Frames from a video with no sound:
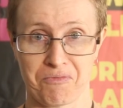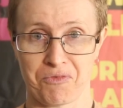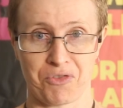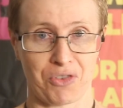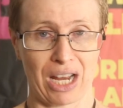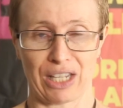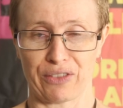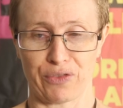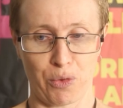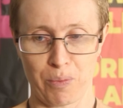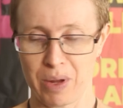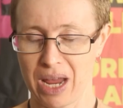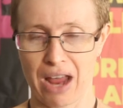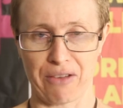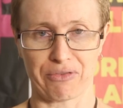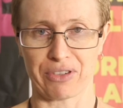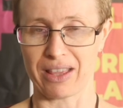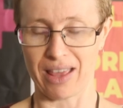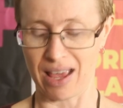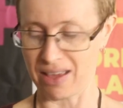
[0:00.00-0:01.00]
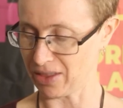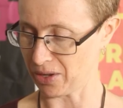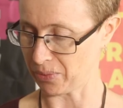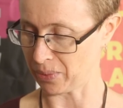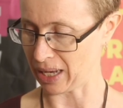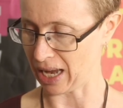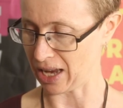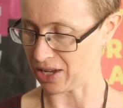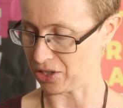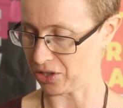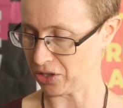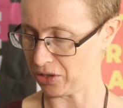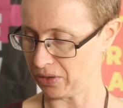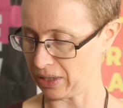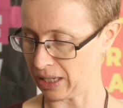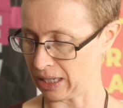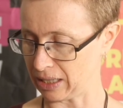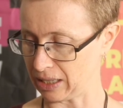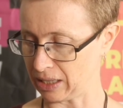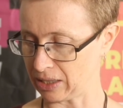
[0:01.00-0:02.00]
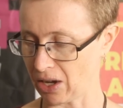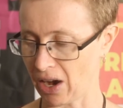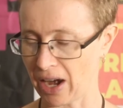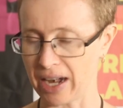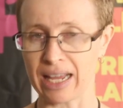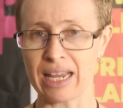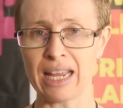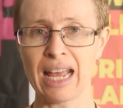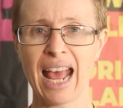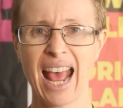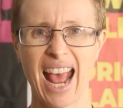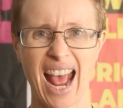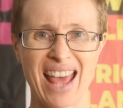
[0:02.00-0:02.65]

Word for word: transforming everything that we need to in society?